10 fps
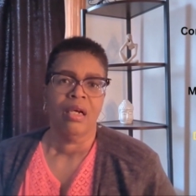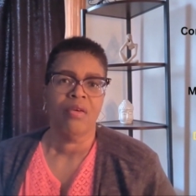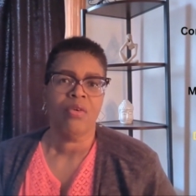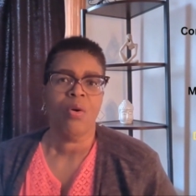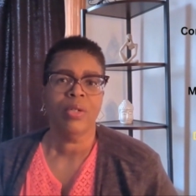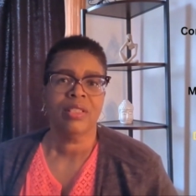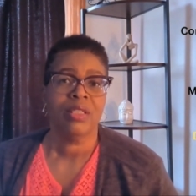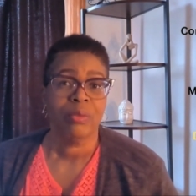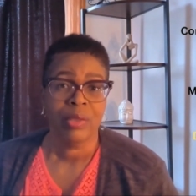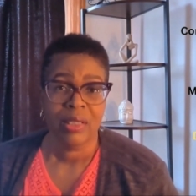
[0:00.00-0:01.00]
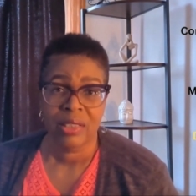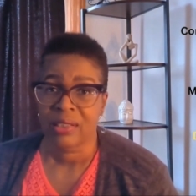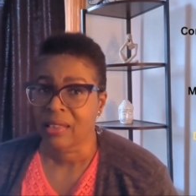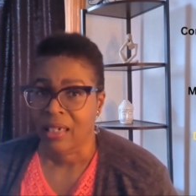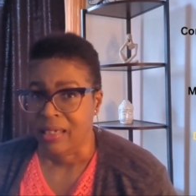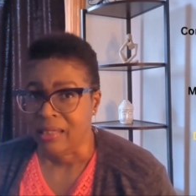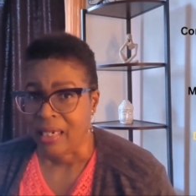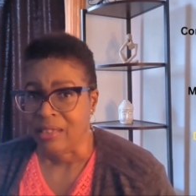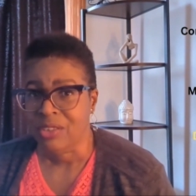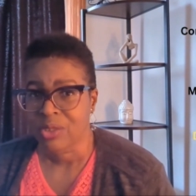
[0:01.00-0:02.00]
Of course, in the religious
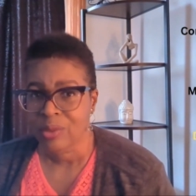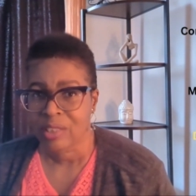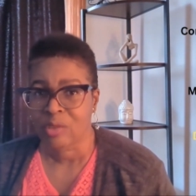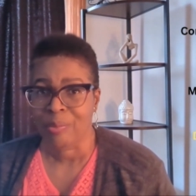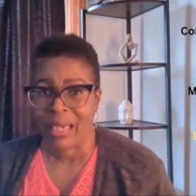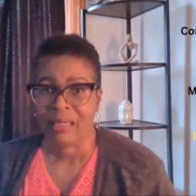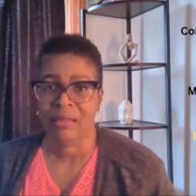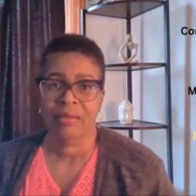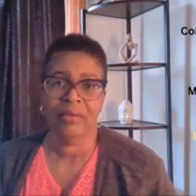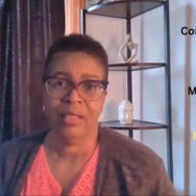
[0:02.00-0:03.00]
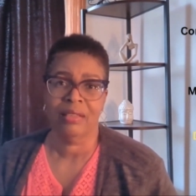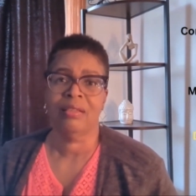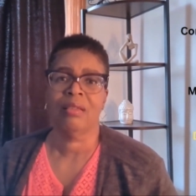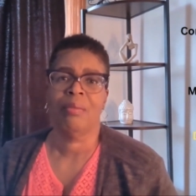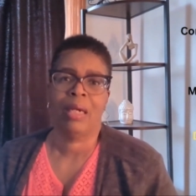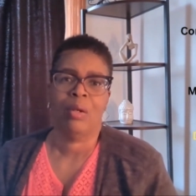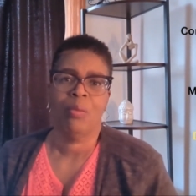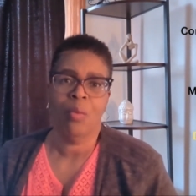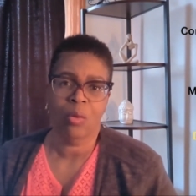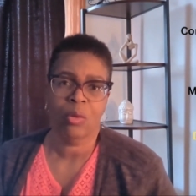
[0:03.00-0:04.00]
context, you expect this
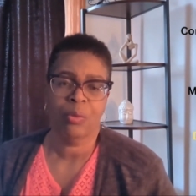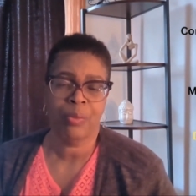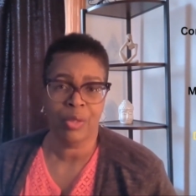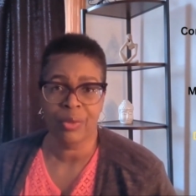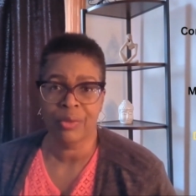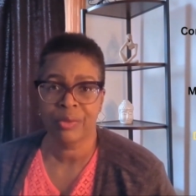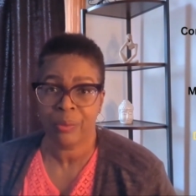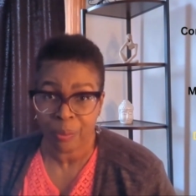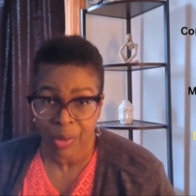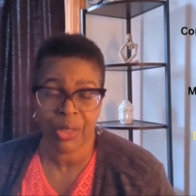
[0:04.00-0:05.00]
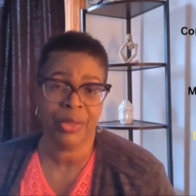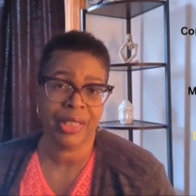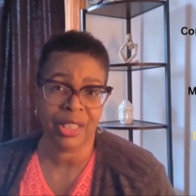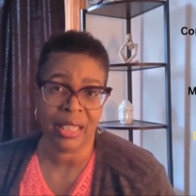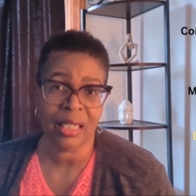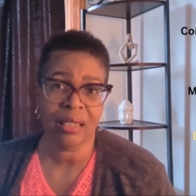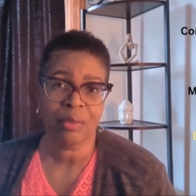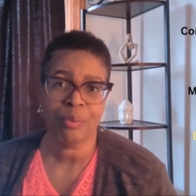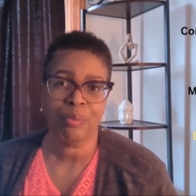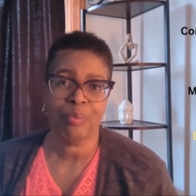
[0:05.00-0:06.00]
about moral purity.
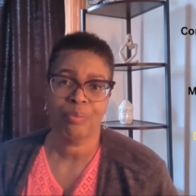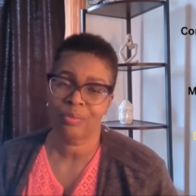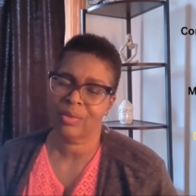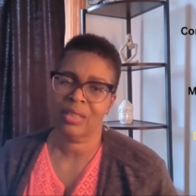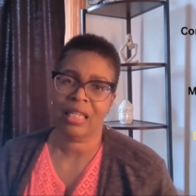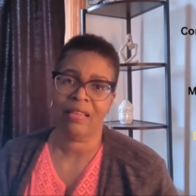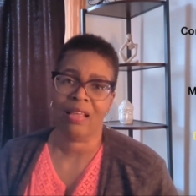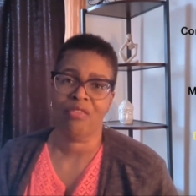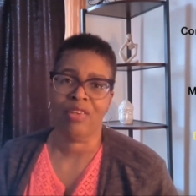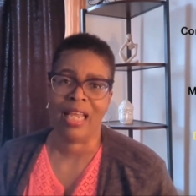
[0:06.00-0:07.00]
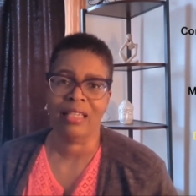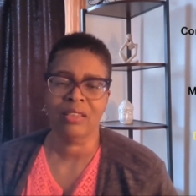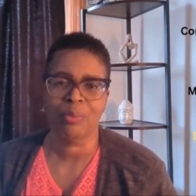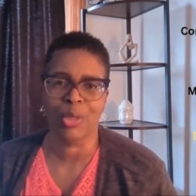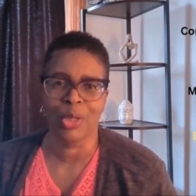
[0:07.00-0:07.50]
Say that fast,